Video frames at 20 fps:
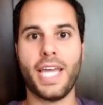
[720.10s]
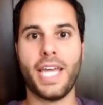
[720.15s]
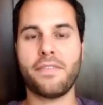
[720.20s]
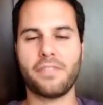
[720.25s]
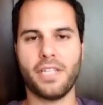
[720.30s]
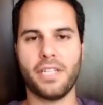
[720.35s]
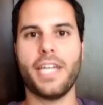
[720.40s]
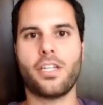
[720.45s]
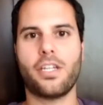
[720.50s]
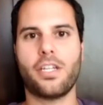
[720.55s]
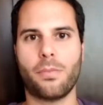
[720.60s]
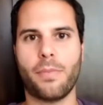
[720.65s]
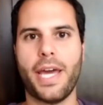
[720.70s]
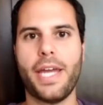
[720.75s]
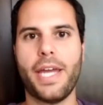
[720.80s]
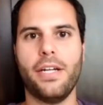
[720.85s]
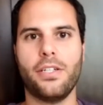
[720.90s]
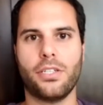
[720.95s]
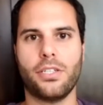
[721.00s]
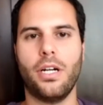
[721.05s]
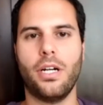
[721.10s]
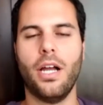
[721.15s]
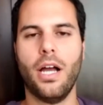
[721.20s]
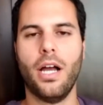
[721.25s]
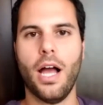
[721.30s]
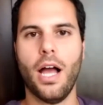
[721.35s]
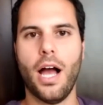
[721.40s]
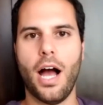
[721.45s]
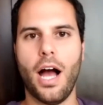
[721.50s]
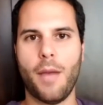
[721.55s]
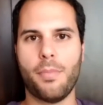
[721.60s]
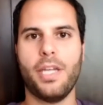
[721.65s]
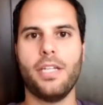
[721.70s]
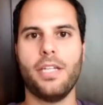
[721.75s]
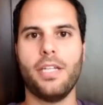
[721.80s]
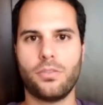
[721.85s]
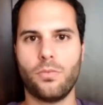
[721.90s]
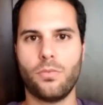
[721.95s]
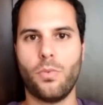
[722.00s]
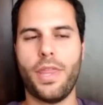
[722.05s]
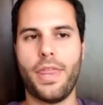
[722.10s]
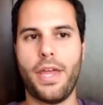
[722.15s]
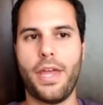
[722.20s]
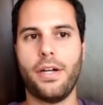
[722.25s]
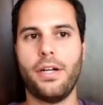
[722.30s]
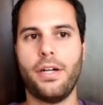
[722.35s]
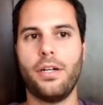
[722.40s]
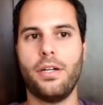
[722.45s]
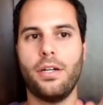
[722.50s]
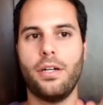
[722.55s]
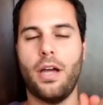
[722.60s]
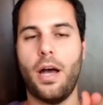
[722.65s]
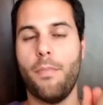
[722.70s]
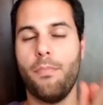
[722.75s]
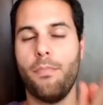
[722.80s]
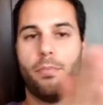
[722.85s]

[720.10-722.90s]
to like your manager. I mean, whether